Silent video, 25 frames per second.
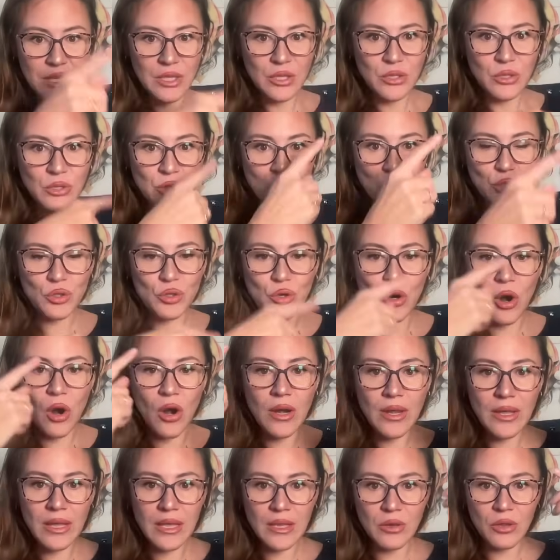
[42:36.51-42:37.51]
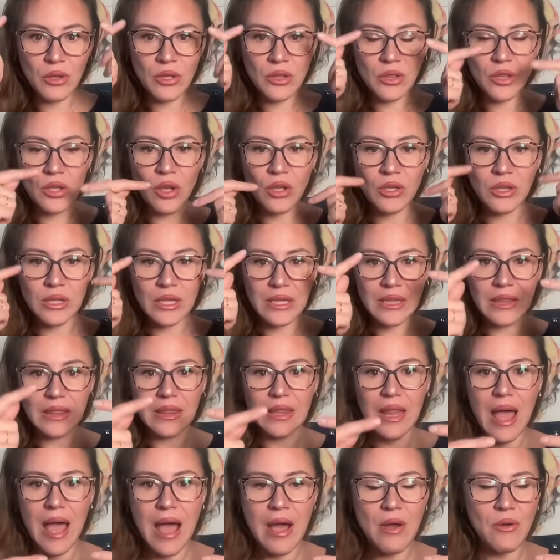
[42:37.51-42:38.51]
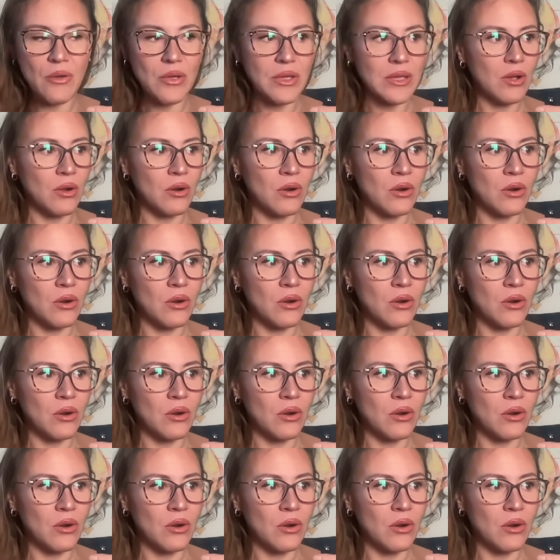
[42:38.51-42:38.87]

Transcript: You're scrolling and you're not allowing,